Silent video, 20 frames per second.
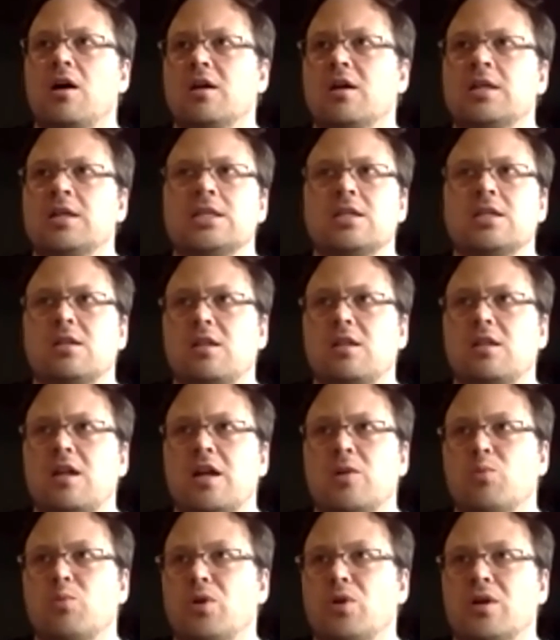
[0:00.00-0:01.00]
He did a
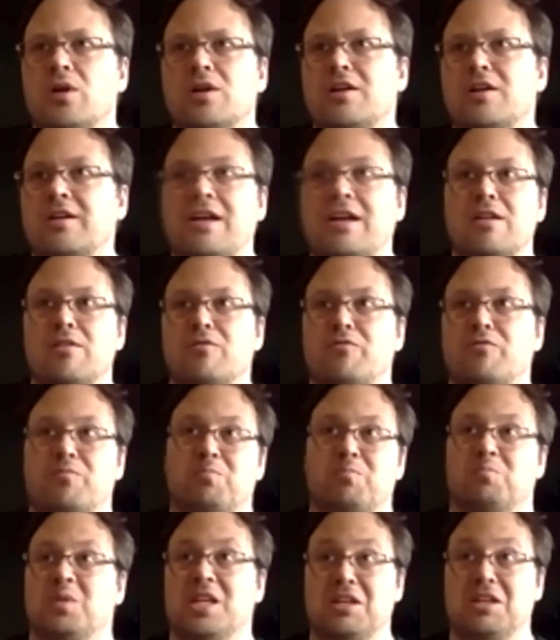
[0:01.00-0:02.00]
lot of work kind of
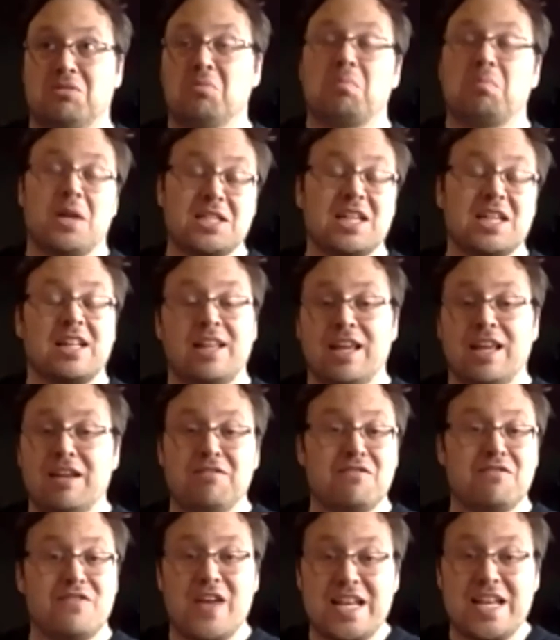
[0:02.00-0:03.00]
basically
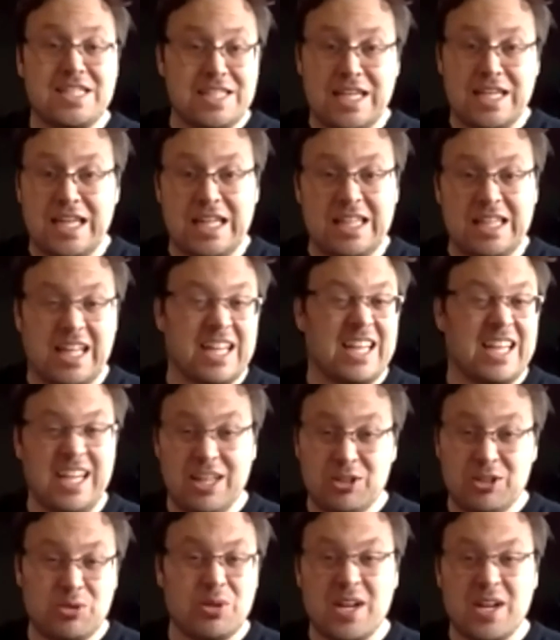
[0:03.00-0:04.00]
inventing like
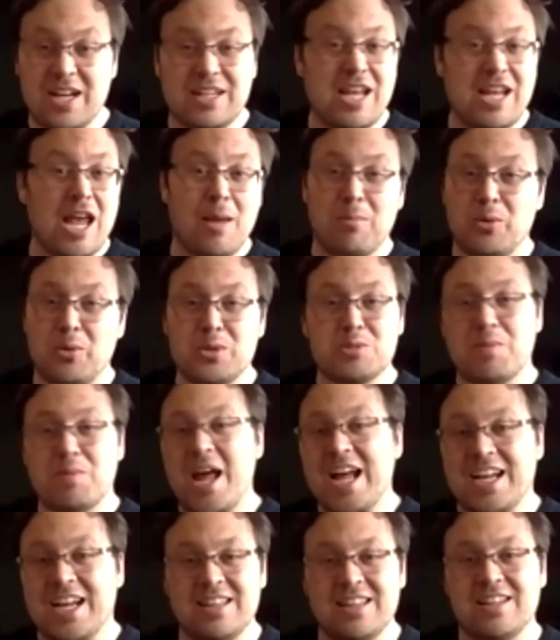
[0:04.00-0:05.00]
Ethernet cables
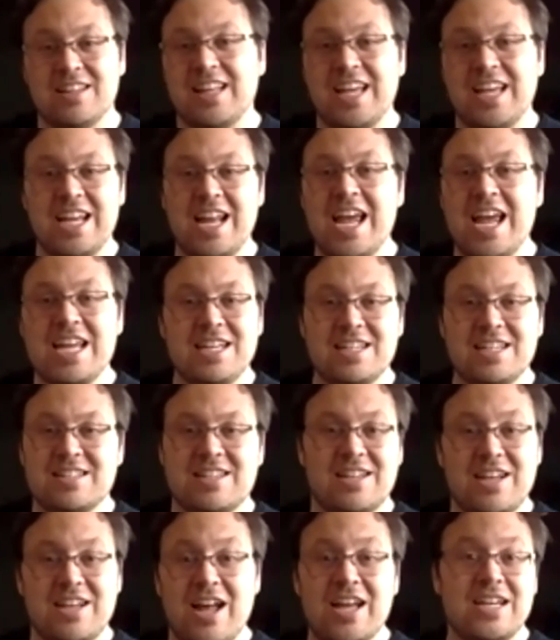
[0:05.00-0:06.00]
back in the late 80s
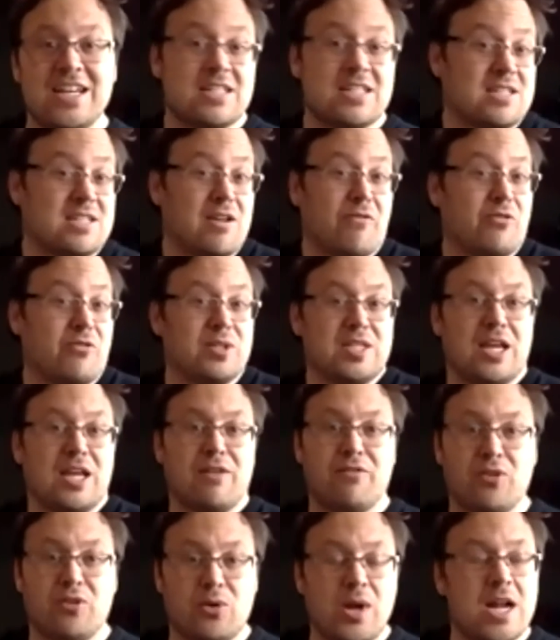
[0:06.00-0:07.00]
and 90s, stuff we take
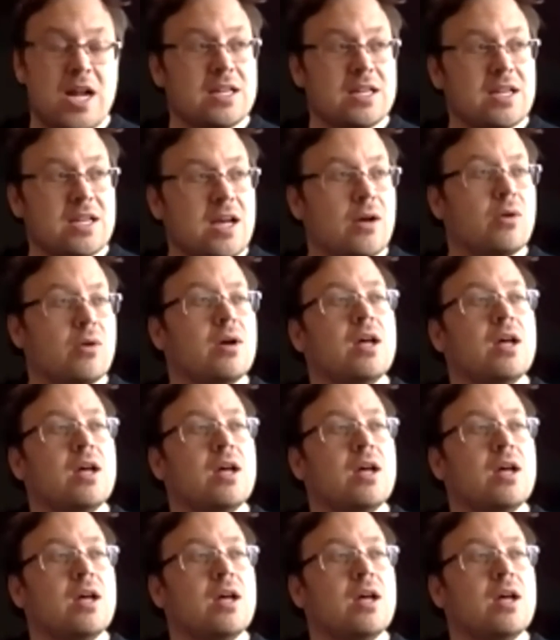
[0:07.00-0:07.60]
for granted now.